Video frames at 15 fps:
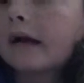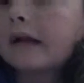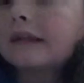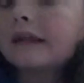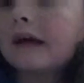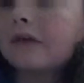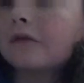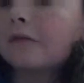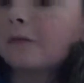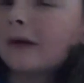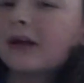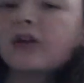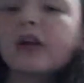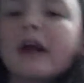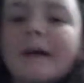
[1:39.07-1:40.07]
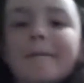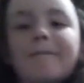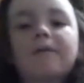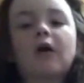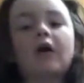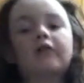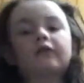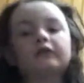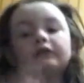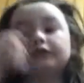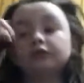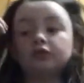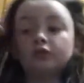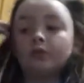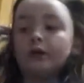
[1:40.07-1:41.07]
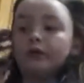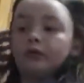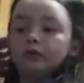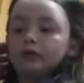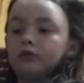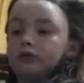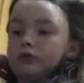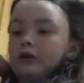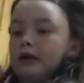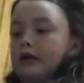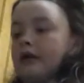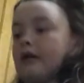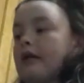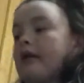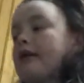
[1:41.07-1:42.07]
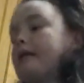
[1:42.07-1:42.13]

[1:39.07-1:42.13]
got that one from my grandfather, so it's quite old already.